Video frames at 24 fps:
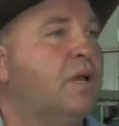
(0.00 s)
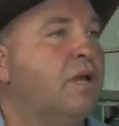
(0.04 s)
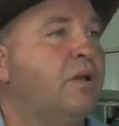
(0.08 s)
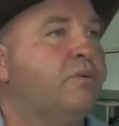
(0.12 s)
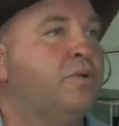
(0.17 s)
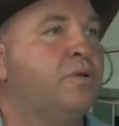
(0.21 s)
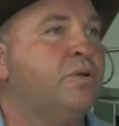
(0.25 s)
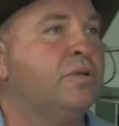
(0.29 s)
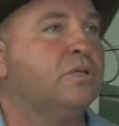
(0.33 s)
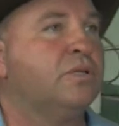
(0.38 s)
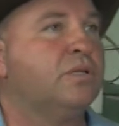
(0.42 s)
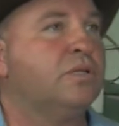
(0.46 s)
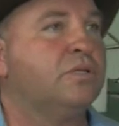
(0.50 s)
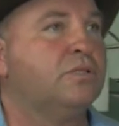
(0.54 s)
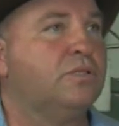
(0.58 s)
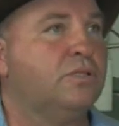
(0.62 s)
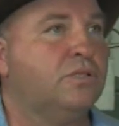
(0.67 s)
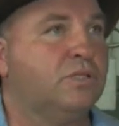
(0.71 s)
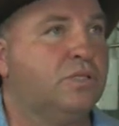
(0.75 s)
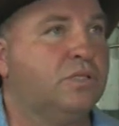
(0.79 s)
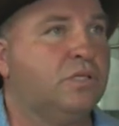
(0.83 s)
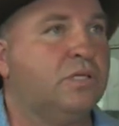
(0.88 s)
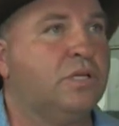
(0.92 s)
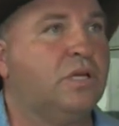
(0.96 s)
and we're
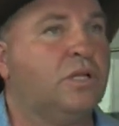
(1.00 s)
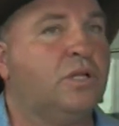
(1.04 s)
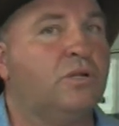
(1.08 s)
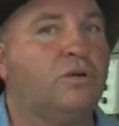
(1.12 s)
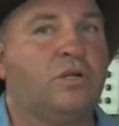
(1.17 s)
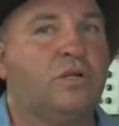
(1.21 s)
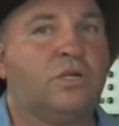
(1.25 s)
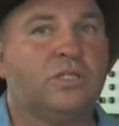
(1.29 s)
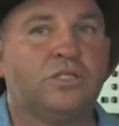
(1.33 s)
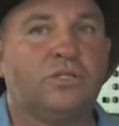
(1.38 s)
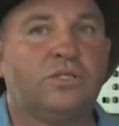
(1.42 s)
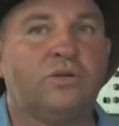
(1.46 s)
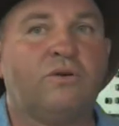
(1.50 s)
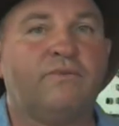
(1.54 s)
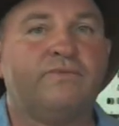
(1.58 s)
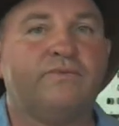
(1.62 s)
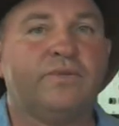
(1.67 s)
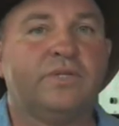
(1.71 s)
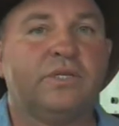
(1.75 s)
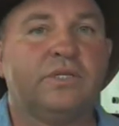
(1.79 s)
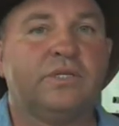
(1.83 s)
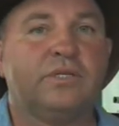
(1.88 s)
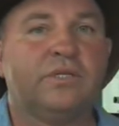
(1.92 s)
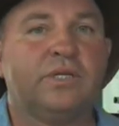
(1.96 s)
using a lot of
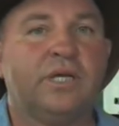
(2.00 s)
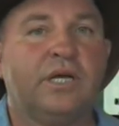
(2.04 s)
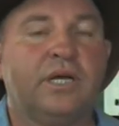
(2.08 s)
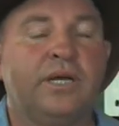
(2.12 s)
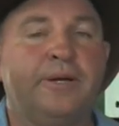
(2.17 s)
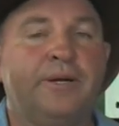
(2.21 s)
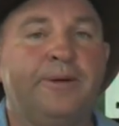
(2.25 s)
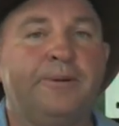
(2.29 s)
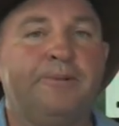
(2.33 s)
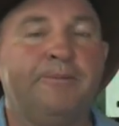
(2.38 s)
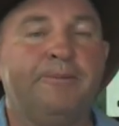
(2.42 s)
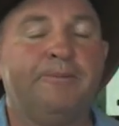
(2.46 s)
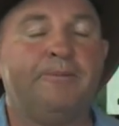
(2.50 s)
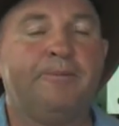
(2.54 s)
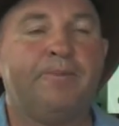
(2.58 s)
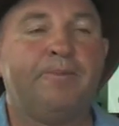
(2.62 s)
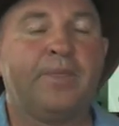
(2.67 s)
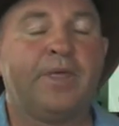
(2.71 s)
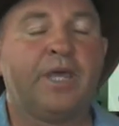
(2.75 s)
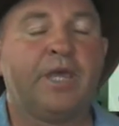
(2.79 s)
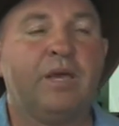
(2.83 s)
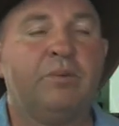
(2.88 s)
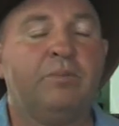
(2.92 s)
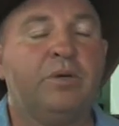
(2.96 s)
soft
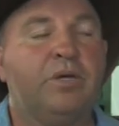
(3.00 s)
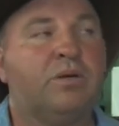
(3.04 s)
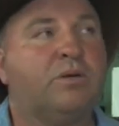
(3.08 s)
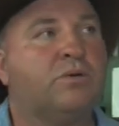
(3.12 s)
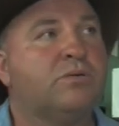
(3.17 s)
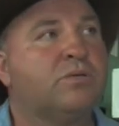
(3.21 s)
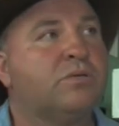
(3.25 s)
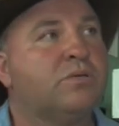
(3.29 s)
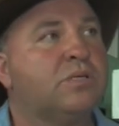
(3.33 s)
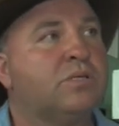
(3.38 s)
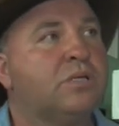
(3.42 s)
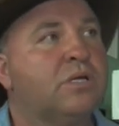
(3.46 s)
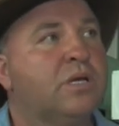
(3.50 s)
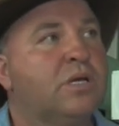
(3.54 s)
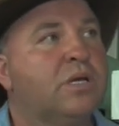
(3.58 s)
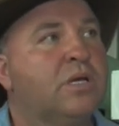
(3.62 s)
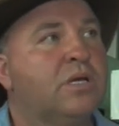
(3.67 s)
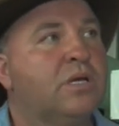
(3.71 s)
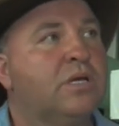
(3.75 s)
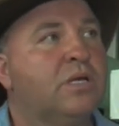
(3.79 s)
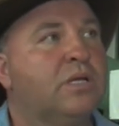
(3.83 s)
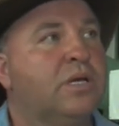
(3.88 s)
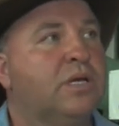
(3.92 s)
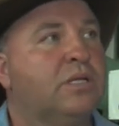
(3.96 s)
chemicals
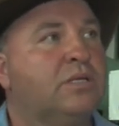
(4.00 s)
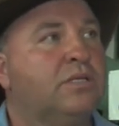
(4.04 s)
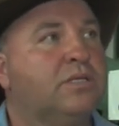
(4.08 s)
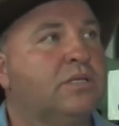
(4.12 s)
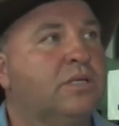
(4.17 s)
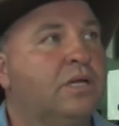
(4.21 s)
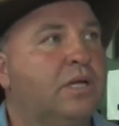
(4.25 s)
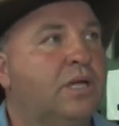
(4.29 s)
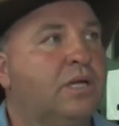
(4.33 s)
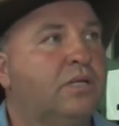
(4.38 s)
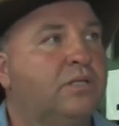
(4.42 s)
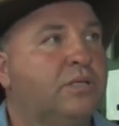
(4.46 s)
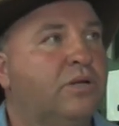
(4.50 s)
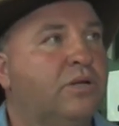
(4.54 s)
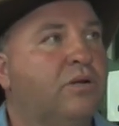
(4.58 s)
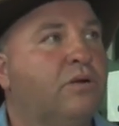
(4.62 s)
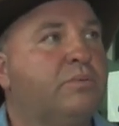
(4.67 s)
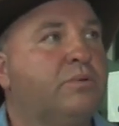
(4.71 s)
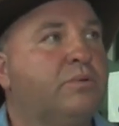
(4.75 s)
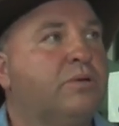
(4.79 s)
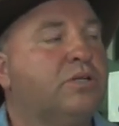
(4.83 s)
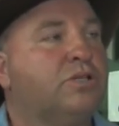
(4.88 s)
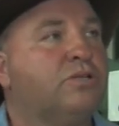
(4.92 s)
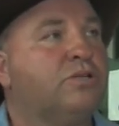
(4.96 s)
that to
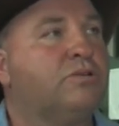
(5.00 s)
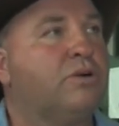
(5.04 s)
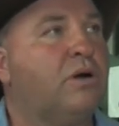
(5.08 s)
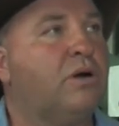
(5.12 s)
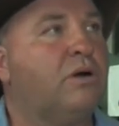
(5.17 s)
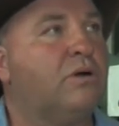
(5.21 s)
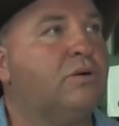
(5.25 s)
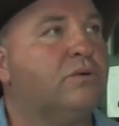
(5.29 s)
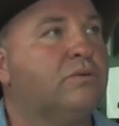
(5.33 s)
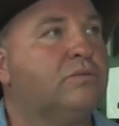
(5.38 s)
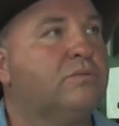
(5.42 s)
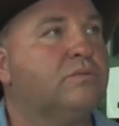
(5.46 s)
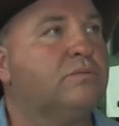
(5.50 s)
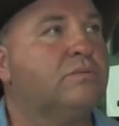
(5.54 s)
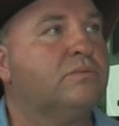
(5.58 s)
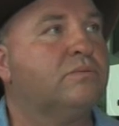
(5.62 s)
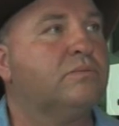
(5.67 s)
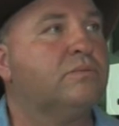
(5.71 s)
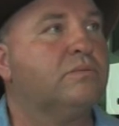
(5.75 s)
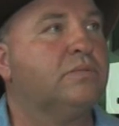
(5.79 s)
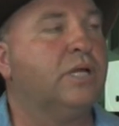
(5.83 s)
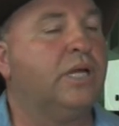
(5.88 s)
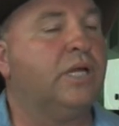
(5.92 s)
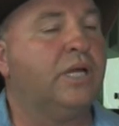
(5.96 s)
help control,
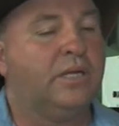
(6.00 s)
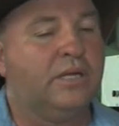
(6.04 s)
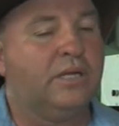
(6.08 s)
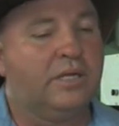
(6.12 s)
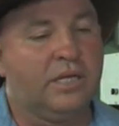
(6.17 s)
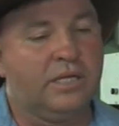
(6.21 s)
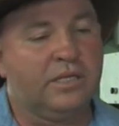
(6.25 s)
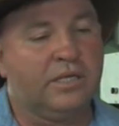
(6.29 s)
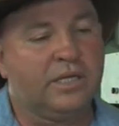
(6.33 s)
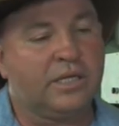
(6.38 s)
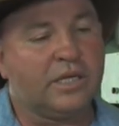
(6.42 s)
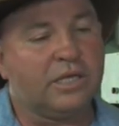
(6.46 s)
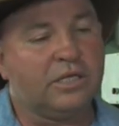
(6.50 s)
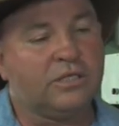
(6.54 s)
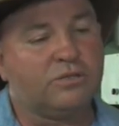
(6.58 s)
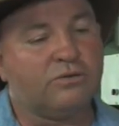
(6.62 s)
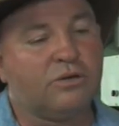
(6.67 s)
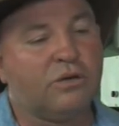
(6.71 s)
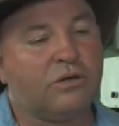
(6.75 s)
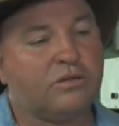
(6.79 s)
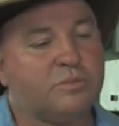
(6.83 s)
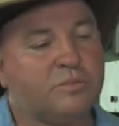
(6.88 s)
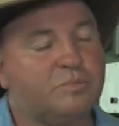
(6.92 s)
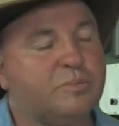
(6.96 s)
and they
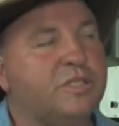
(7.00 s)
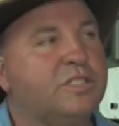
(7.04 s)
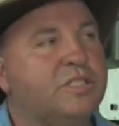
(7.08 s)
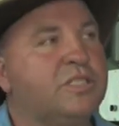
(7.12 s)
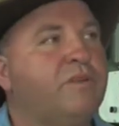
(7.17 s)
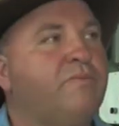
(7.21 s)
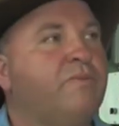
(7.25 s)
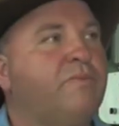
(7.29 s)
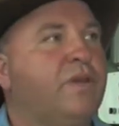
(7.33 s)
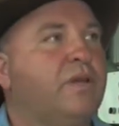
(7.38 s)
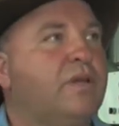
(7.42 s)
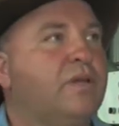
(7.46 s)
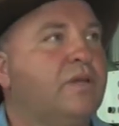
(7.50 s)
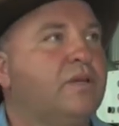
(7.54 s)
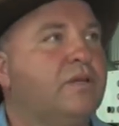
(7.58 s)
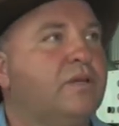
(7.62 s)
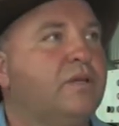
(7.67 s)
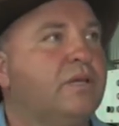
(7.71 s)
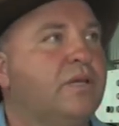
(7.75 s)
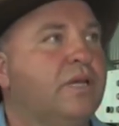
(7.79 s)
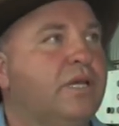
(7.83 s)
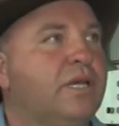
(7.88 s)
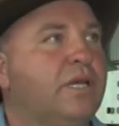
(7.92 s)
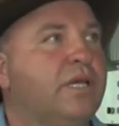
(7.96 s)
control specific
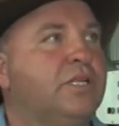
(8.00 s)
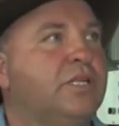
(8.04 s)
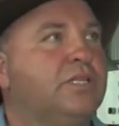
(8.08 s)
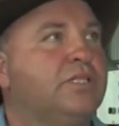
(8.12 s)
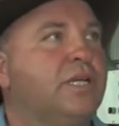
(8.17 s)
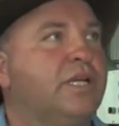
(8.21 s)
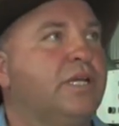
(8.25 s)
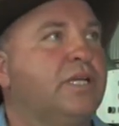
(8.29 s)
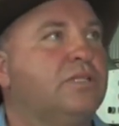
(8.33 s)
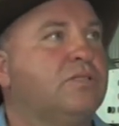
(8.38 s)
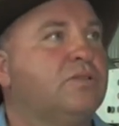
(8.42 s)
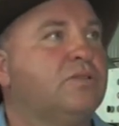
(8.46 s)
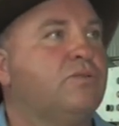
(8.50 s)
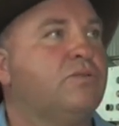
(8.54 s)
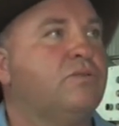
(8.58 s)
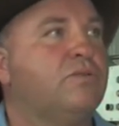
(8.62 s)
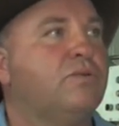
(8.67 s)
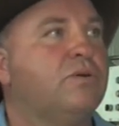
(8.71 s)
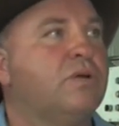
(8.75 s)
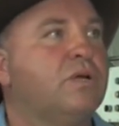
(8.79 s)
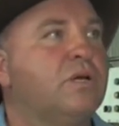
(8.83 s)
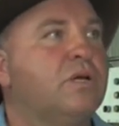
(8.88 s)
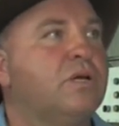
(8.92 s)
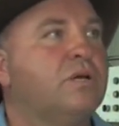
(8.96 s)
insects
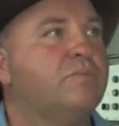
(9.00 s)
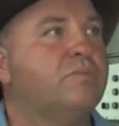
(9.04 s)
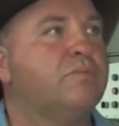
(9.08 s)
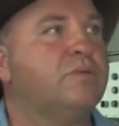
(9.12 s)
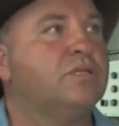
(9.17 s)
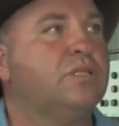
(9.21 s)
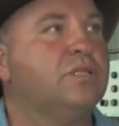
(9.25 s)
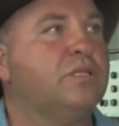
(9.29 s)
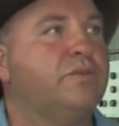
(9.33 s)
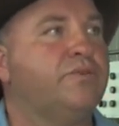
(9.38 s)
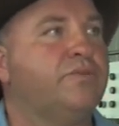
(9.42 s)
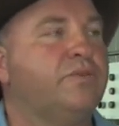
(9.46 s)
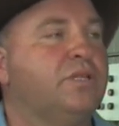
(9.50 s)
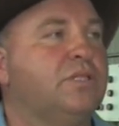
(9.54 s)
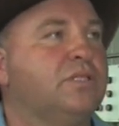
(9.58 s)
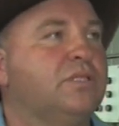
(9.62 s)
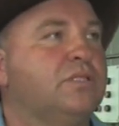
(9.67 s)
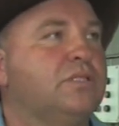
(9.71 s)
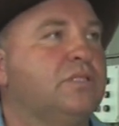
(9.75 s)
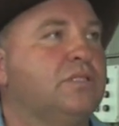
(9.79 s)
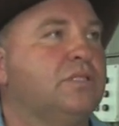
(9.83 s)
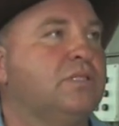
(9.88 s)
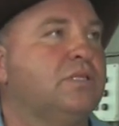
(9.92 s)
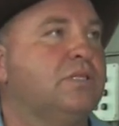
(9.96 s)
or specific
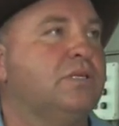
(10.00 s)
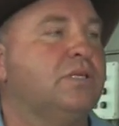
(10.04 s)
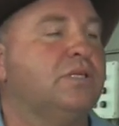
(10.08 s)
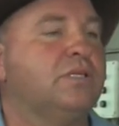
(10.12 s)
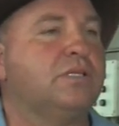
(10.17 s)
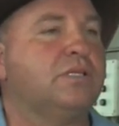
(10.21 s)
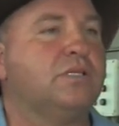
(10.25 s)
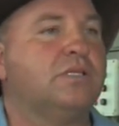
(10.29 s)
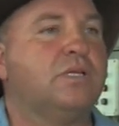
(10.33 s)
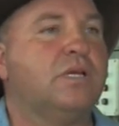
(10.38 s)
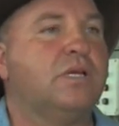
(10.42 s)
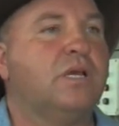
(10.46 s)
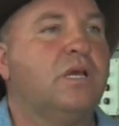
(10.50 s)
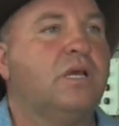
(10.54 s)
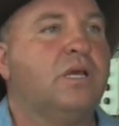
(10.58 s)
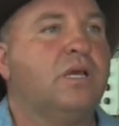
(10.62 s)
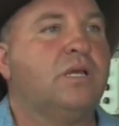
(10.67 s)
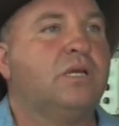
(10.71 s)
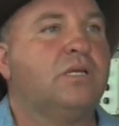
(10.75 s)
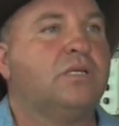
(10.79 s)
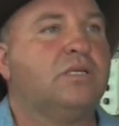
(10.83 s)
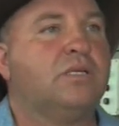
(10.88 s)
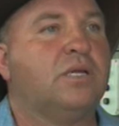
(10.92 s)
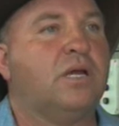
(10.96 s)
diseases.
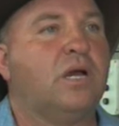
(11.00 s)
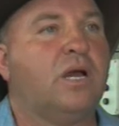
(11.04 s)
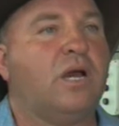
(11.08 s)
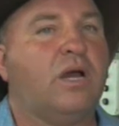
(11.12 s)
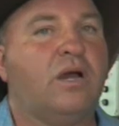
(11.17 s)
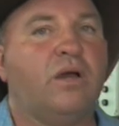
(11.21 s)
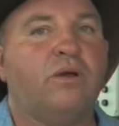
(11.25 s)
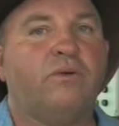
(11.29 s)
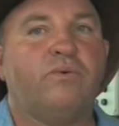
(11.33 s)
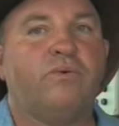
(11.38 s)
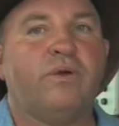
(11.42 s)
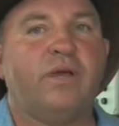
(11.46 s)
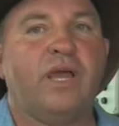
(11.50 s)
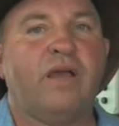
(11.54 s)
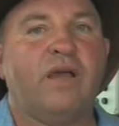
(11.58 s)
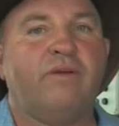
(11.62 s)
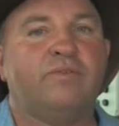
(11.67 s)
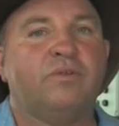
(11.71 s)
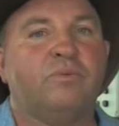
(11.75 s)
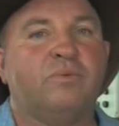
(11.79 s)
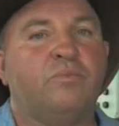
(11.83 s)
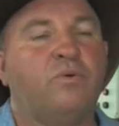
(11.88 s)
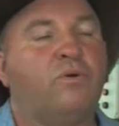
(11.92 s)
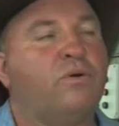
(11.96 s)
So we
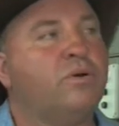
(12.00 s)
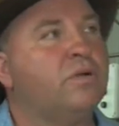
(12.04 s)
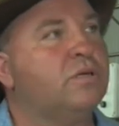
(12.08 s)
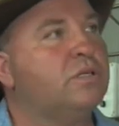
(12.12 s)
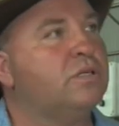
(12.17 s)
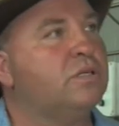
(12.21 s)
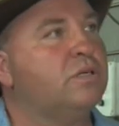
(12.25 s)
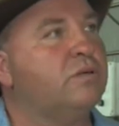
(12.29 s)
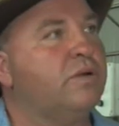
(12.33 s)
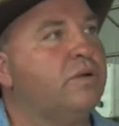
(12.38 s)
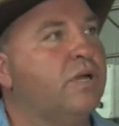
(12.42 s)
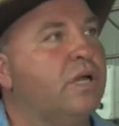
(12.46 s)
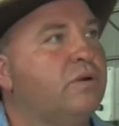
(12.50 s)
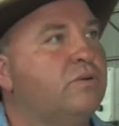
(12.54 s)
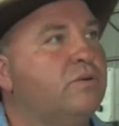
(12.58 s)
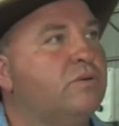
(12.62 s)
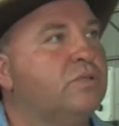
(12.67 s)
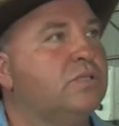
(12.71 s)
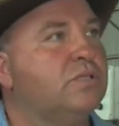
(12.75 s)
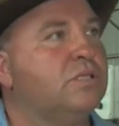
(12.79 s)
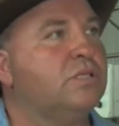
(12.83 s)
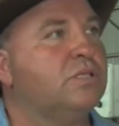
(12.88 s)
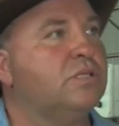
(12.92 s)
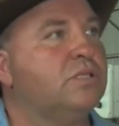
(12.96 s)
have to monitor our
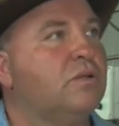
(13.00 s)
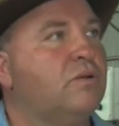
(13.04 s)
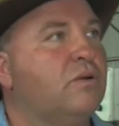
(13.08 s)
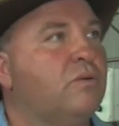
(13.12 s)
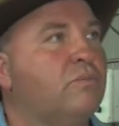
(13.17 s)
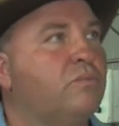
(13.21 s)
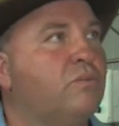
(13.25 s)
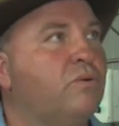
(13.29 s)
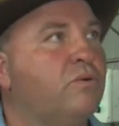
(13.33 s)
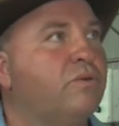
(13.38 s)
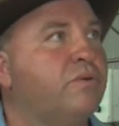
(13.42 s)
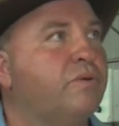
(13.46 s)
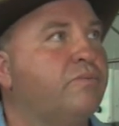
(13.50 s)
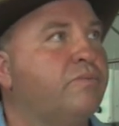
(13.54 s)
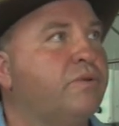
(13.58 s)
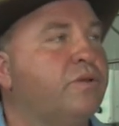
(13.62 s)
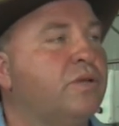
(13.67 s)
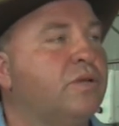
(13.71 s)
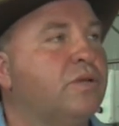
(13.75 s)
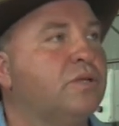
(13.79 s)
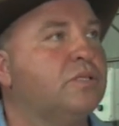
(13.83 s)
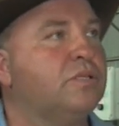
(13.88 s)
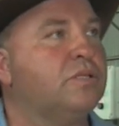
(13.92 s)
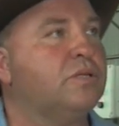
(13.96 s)
orchards a lot more than
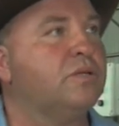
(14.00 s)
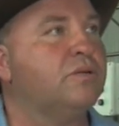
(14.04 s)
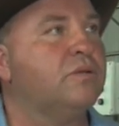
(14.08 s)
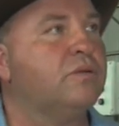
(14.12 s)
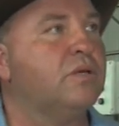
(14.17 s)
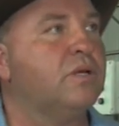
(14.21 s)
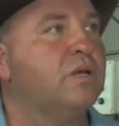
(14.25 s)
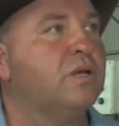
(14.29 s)
we used to.